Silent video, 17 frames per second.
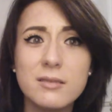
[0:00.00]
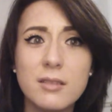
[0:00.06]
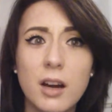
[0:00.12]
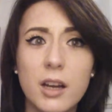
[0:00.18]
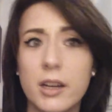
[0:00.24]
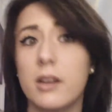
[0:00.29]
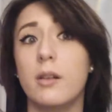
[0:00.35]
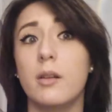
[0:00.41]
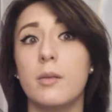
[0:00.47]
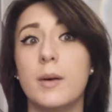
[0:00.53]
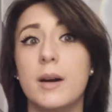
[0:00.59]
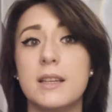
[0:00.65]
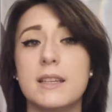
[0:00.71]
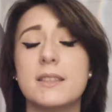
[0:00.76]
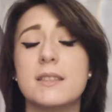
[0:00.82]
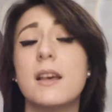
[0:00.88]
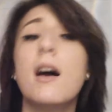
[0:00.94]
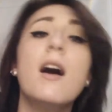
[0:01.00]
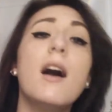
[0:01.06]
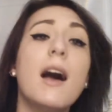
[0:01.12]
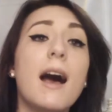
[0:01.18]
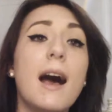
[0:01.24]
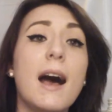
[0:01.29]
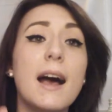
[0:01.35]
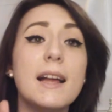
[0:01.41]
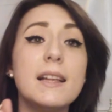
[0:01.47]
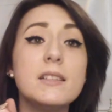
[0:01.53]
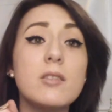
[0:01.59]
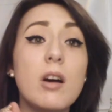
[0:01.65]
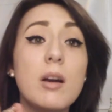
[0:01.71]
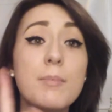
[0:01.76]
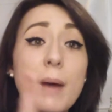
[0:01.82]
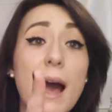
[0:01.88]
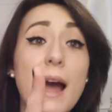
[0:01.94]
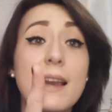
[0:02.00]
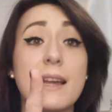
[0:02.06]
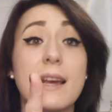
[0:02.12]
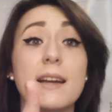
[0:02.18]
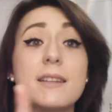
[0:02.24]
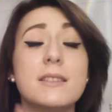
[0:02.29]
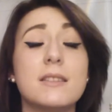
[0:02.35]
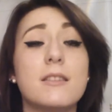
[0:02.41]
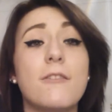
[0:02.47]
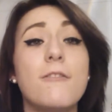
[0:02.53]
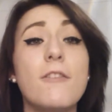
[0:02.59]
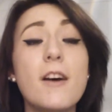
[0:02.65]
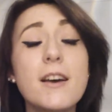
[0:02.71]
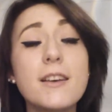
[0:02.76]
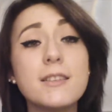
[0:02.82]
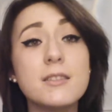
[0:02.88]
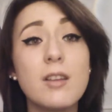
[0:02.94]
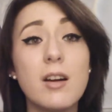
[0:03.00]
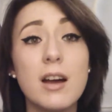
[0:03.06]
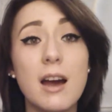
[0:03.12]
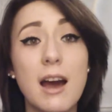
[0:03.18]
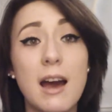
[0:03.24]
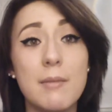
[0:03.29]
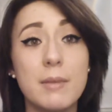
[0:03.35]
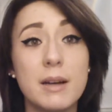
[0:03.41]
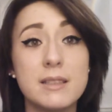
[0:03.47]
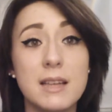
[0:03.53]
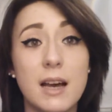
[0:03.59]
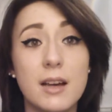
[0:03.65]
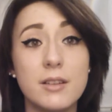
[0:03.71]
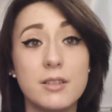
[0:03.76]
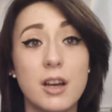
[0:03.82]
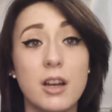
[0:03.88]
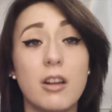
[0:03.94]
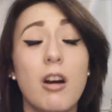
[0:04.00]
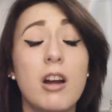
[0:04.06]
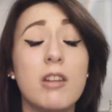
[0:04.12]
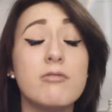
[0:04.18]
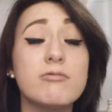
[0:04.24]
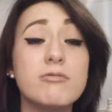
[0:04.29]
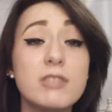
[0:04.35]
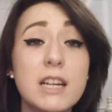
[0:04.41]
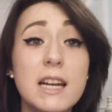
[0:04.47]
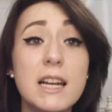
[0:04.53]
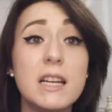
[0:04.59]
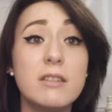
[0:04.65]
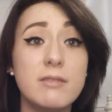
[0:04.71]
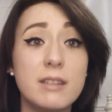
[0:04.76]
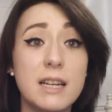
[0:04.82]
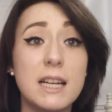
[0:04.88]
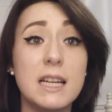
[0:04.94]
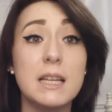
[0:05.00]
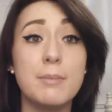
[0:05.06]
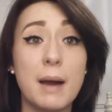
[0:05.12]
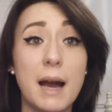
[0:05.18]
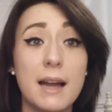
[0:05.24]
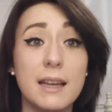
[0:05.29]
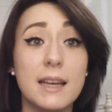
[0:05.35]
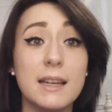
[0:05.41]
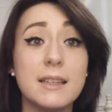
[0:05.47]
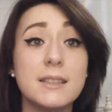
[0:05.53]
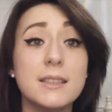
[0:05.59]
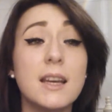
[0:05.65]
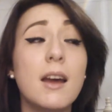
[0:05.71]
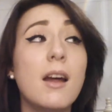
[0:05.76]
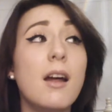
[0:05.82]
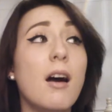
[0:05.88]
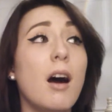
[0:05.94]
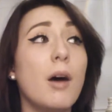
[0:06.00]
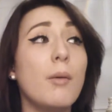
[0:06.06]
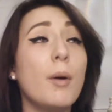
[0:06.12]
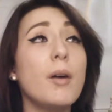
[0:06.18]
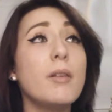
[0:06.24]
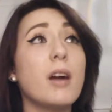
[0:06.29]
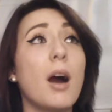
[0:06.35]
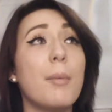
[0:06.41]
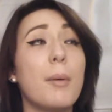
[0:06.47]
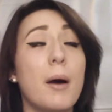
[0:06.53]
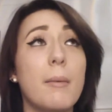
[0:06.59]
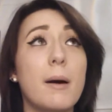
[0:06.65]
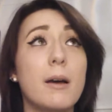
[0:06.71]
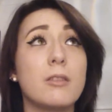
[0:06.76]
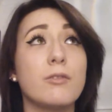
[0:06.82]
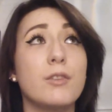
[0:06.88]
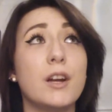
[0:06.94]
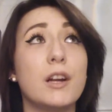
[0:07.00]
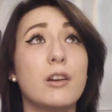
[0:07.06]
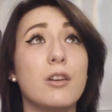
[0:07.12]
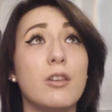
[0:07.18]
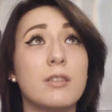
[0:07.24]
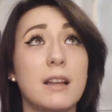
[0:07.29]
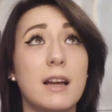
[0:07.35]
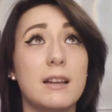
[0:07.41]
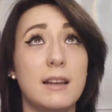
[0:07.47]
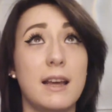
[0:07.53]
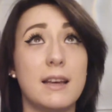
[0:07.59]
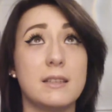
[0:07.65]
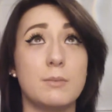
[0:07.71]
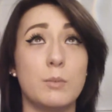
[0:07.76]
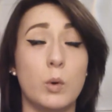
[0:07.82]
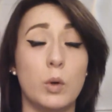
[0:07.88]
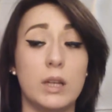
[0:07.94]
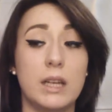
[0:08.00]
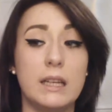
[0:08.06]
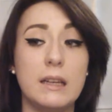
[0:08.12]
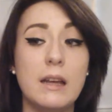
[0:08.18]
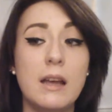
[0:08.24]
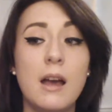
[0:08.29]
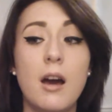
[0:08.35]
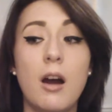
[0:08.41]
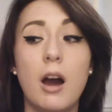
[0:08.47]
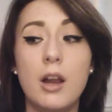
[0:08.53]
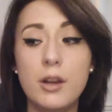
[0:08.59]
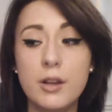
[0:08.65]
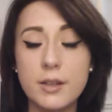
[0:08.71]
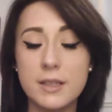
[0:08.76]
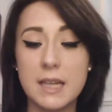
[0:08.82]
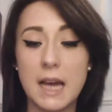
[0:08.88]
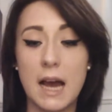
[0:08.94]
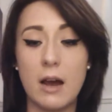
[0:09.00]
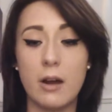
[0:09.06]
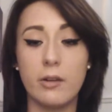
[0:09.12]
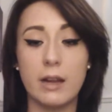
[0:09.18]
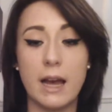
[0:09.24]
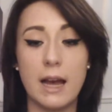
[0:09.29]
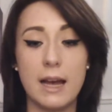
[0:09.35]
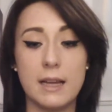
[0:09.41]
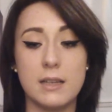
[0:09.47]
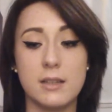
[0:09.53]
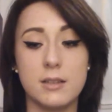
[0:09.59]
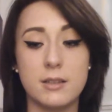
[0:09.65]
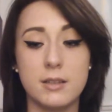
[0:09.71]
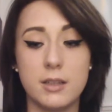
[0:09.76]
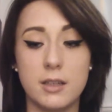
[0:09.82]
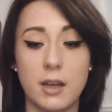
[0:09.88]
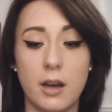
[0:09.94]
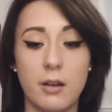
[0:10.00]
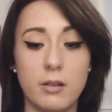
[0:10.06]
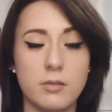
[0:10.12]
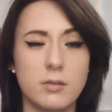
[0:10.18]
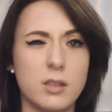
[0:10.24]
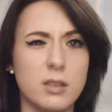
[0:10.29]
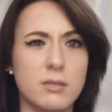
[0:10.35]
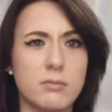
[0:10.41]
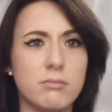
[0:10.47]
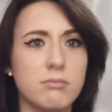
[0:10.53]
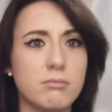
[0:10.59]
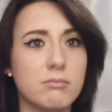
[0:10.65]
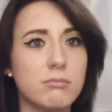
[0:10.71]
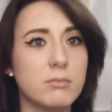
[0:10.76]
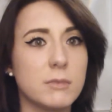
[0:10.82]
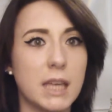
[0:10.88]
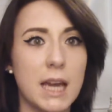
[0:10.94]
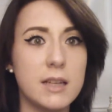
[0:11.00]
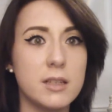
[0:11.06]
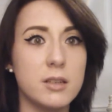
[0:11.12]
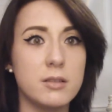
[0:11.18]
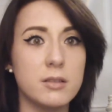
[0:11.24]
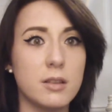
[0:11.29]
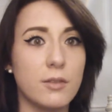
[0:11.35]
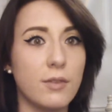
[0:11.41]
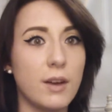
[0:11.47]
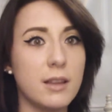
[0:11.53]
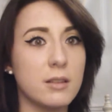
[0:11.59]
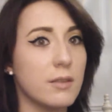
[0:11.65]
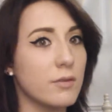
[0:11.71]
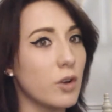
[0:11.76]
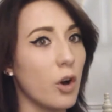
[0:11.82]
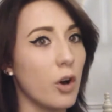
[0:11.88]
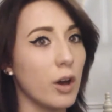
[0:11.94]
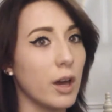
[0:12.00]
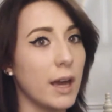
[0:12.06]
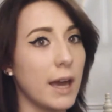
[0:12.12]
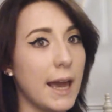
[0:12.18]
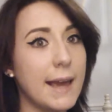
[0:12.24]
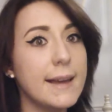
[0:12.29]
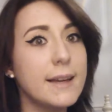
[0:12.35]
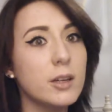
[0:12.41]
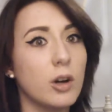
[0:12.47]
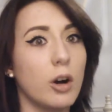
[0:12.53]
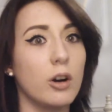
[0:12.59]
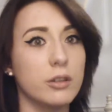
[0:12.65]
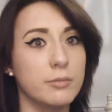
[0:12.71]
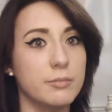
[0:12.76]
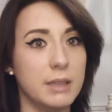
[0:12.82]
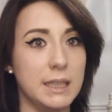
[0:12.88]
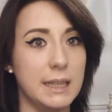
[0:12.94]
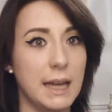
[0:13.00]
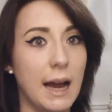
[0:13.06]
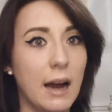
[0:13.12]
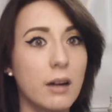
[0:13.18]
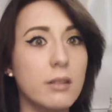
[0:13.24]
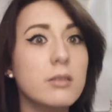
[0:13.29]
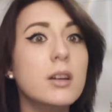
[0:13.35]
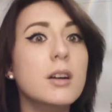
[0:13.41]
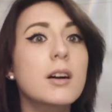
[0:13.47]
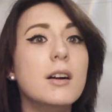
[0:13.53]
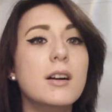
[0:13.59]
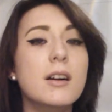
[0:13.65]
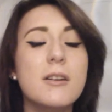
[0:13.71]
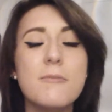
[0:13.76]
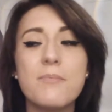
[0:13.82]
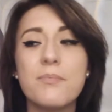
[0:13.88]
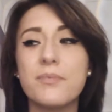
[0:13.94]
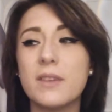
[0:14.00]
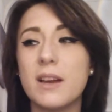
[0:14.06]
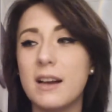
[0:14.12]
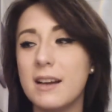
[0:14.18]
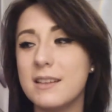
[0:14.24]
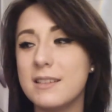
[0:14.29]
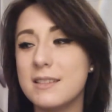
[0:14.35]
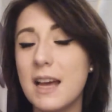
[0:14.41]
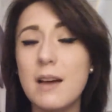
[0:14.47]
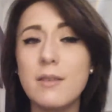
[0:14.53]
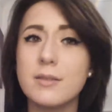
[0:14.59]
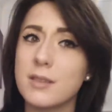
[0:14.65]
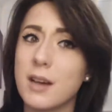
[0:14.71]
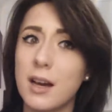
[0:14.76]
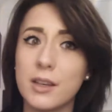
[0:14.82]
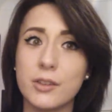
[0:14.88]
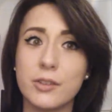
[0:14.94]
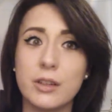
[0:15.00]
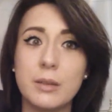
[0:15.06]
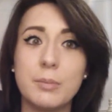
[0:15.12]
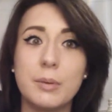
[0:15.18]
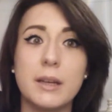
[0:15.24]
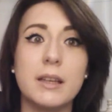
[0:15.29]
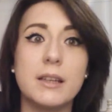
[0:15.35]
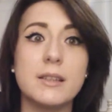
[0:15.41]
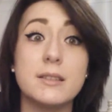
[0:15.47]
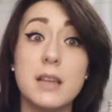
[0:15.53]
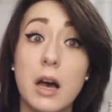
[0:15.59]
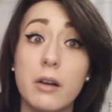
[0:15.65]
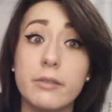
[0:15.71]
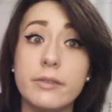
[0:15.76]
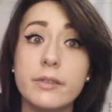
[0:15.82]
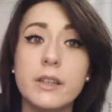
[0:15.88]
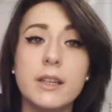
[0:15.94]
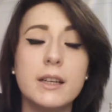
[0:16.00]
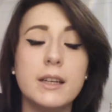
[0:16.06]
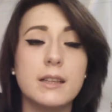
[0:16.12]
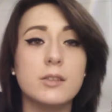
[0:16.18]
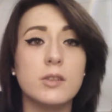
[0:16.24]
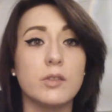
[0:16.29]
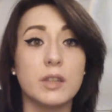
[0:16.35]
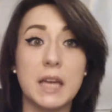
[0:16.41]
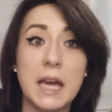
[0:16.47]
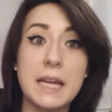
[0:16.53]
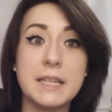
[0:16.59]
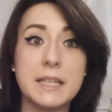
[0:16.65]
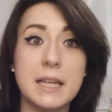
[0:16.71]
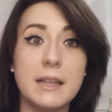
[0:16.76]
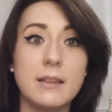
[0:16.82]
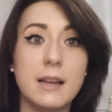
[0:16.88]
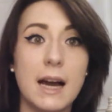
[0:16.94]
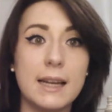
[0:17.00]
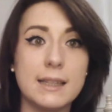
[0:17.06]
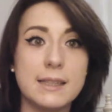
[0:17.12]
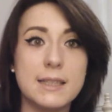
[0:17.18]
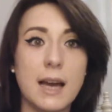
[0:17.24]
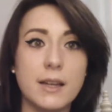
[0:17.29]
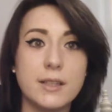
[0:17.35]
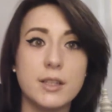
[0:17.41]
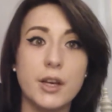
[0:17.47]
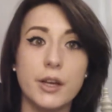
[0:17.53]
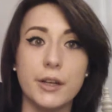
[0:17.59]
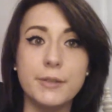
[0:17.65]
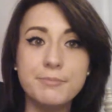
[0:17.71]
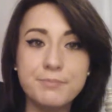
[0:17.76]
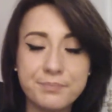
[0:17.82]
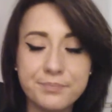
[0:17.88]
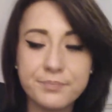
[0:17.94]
I don't know what the word is. And I panicked. The first night I had my tattoo done, I really panicked. I woke up at about 3 o'clock that next morning. I looked down and, you know, I was just getting used to the fact that I've got ink on me now. And that was kind of creepy in itself. It sort of kicked in that I had a tattoo.